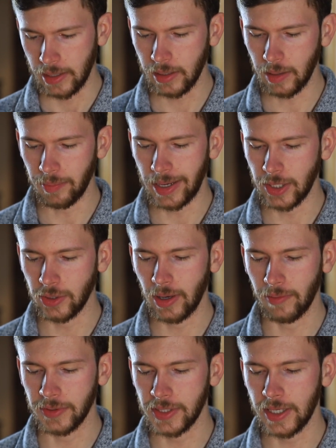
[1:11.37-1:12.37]
In the base
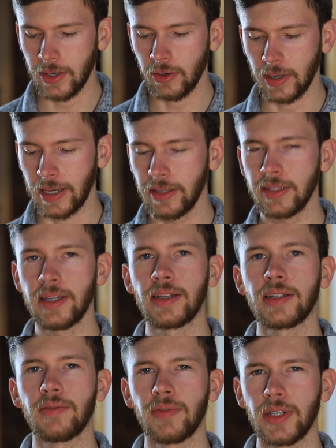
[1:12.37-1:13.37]
you have cedar,
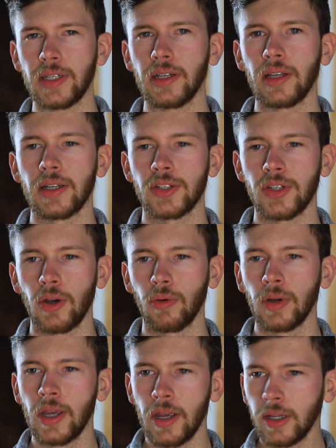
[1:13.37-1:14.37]
incense, and vanilla.
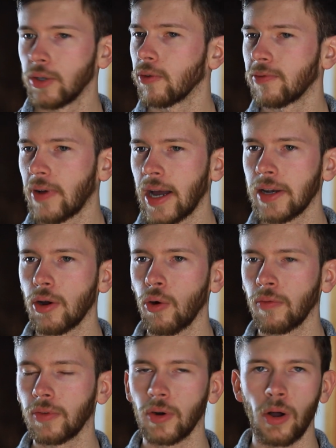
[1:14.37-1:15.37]
So you'll find
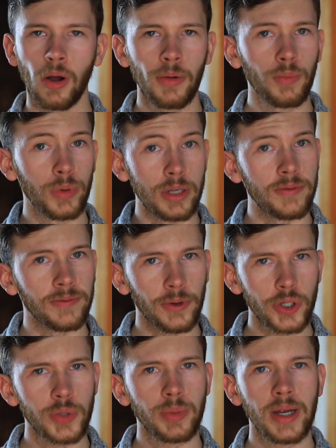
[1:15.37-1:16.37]
overall when you
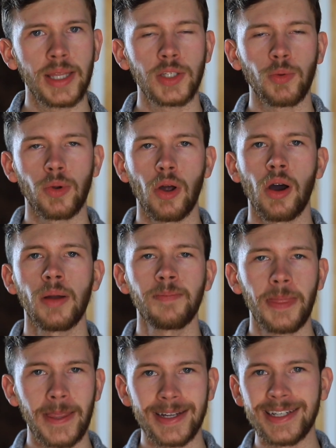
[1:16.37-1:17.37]
first spray this one
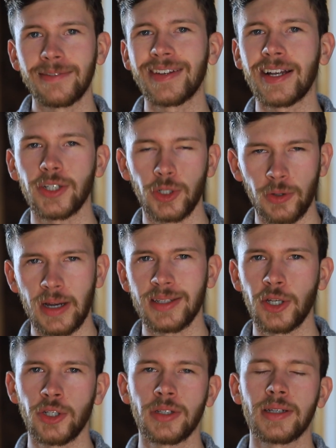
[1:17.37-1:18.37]
on, and even as it
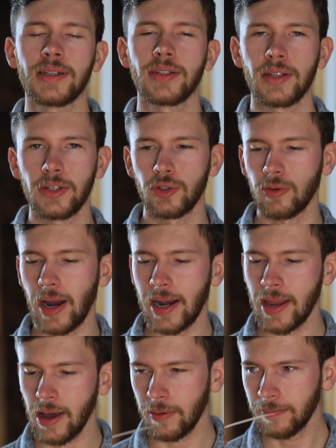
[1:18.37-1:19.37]
transitions into the dry
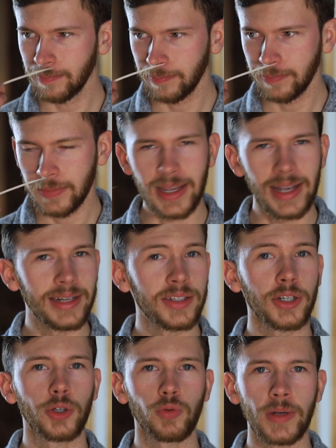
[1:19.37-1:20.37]
down, it
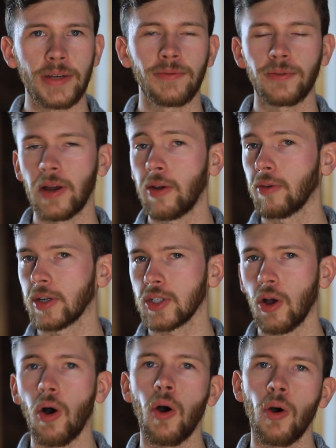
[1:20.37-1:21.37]
is a green
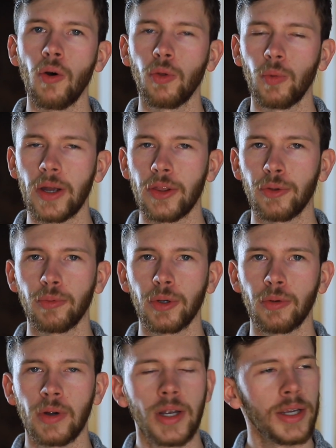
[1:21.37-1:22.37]
fragrance all the way
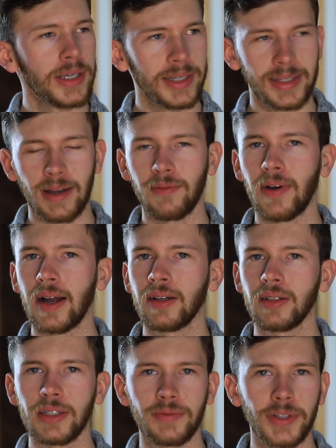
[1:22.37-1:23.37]
through. You get that
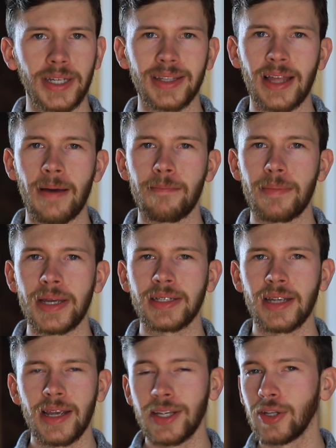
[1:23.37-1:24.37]
violet leaf, you get that
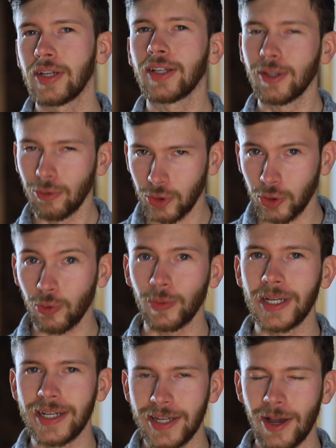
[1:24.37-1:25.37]
mint, you get those
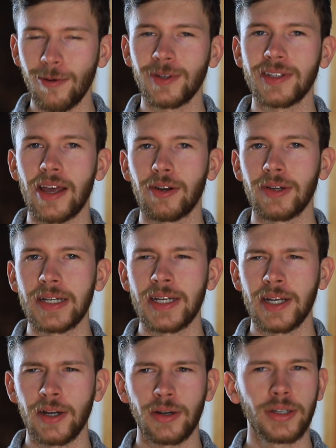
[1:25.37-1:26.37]
green notes that are in
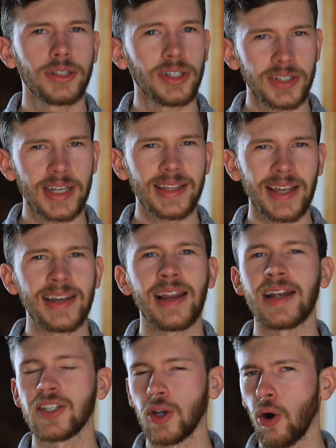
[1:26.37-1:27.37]
here, and you just get that
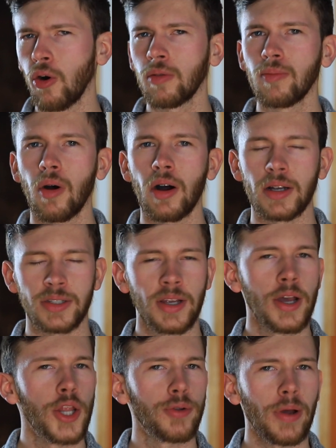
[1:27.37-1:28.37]
nice oak moss
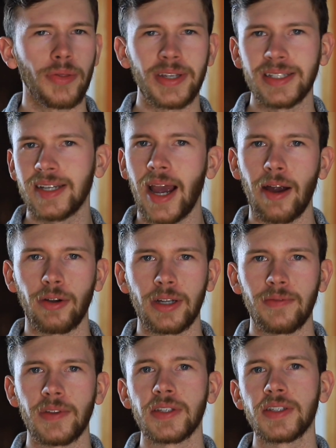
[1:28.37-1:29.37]
throughout the
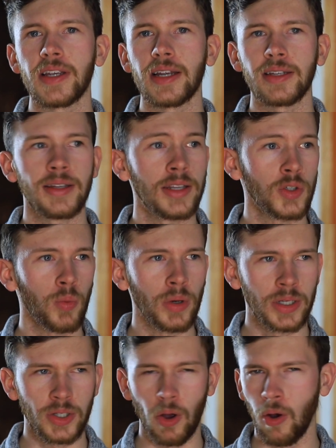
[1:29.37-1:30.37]
entirety of the scent. This
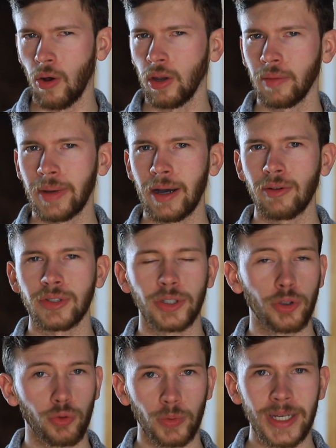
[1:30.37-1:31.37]
one is all about
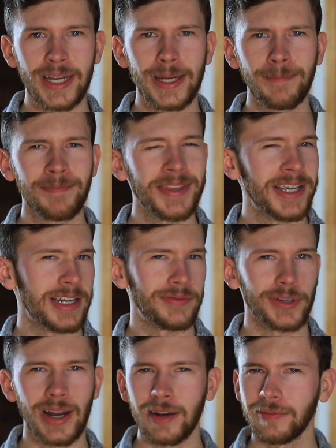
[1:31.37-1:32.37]
green, and
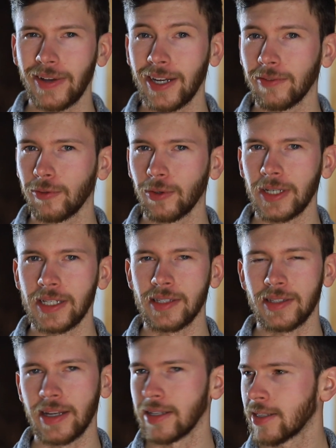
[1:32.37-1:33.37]
if you're not a fan of green
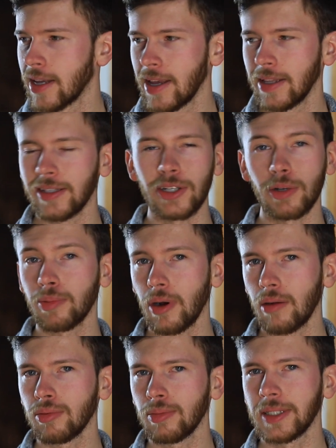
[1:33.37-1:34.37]
scents, then you're
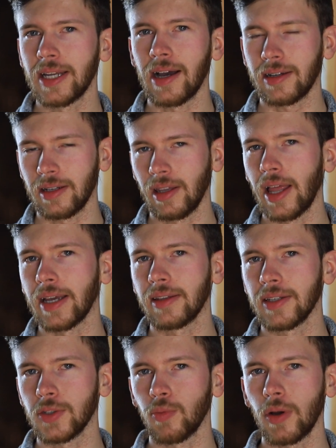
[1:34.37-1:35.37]
probably not going to
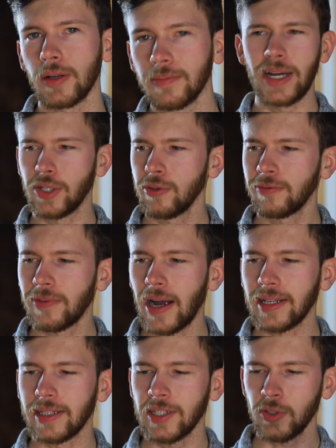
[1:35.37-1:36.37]
like this one. But I do
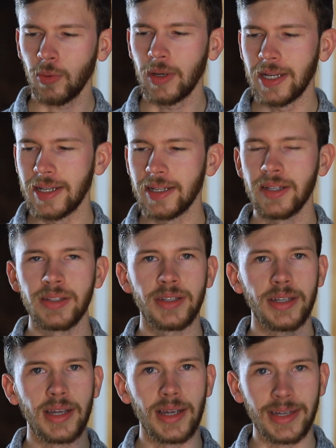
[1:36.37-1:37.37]
find that this one
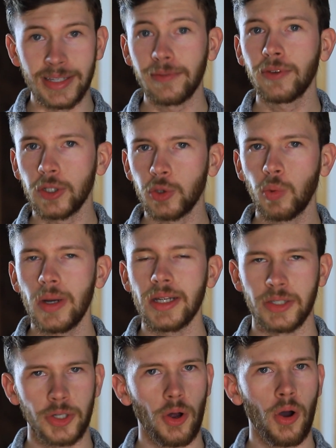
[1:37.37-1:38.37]
is a different
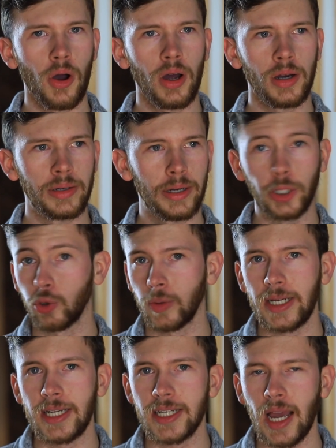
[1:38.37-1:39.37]
twist on a
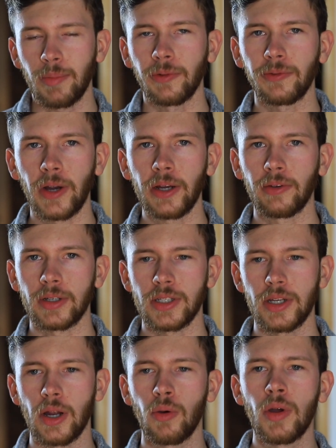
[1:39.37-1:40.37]
green type of
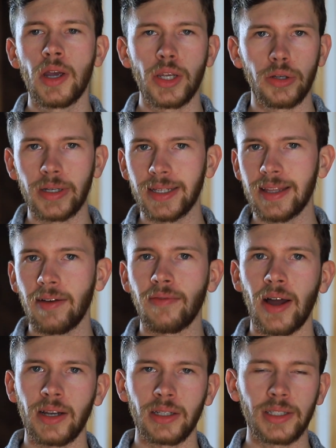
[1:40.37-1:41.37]
fragrance. You know, you get that
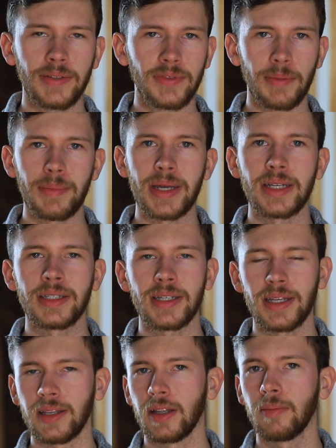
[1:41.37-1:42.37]
violet leaf, the mint,
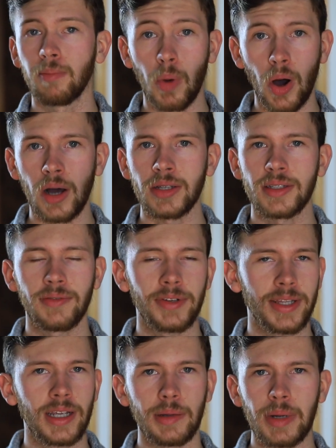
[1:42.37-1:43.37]
and the moss,
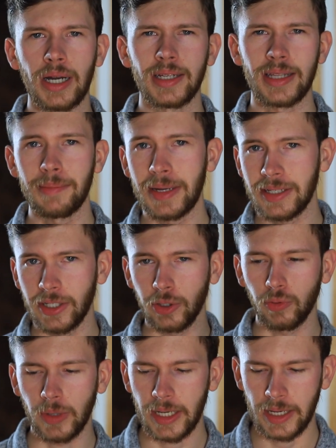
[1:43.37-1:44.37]
everything about it that makes it
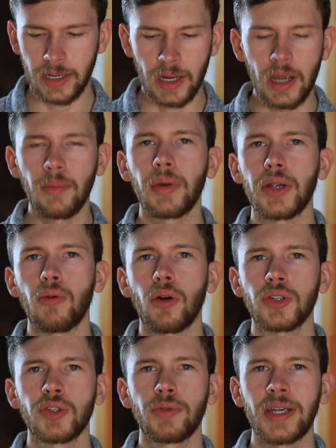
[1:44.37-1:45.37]
green, but you
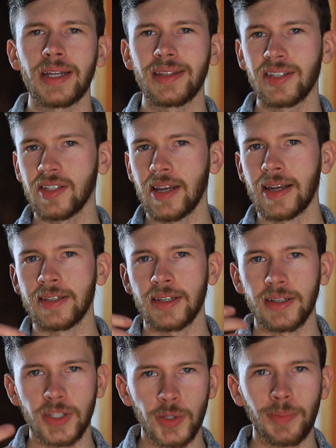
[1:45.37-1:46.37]
also get this
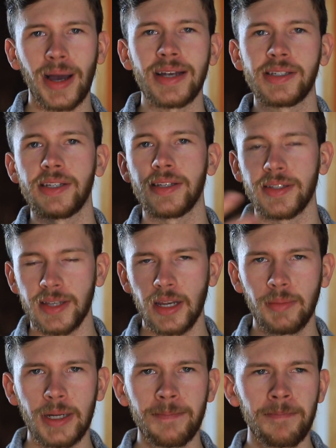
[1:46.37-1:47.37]
nice spicy
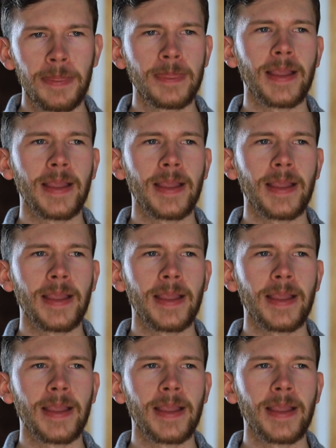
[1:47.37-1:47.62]
cinnamon.